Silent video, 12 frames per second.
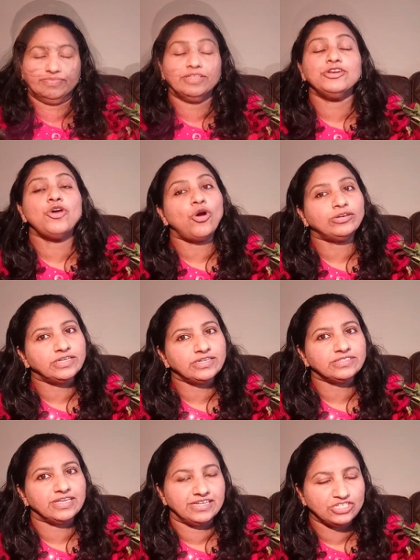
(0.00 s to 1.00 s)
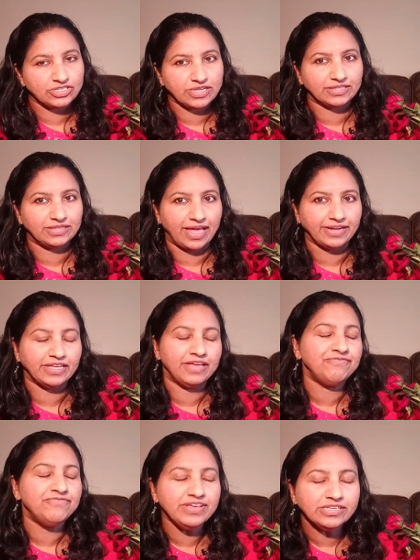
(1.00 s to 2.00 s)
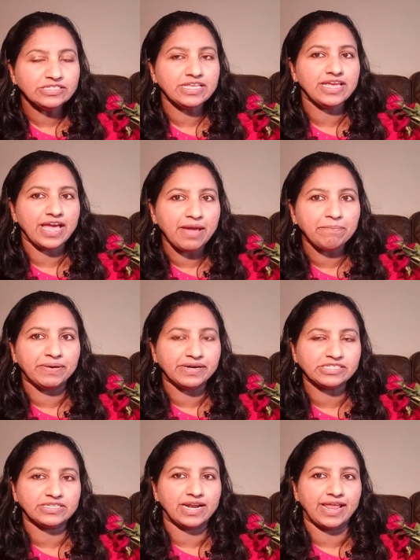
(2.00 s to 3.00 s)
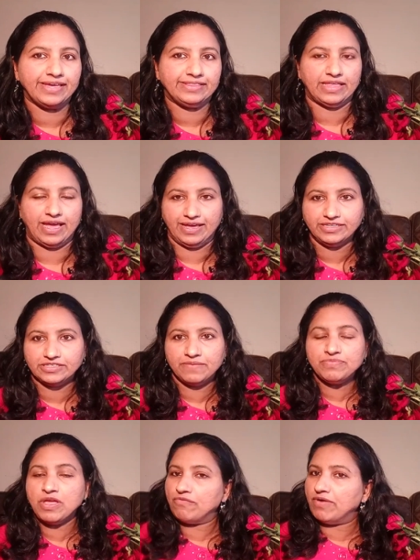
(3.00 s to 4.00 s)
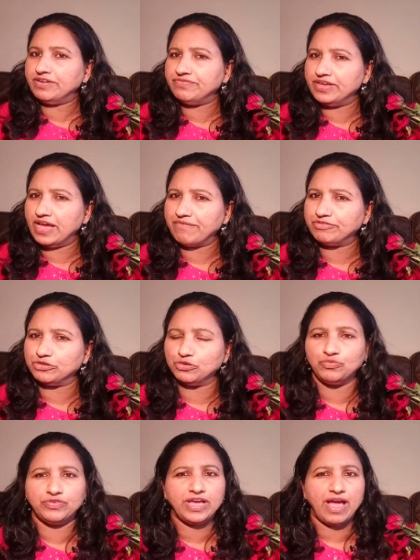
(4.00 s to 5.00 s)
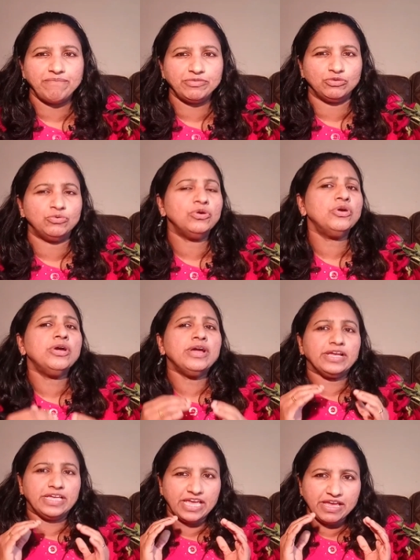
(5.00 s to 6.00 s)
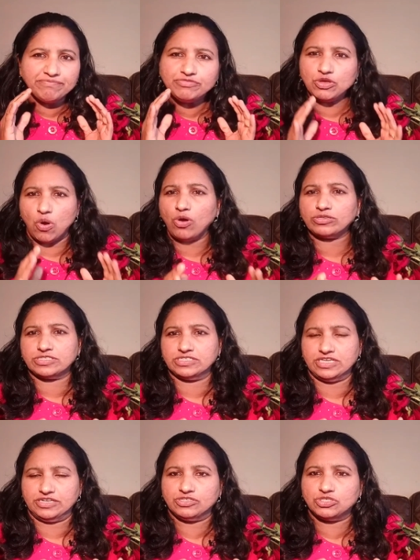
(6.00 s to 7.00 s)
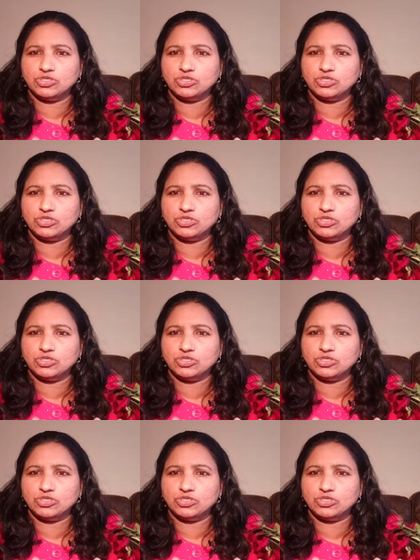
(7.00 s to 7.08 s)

The doctors instruct that if we see a person like that, what we have to do, we have to give the oxygen.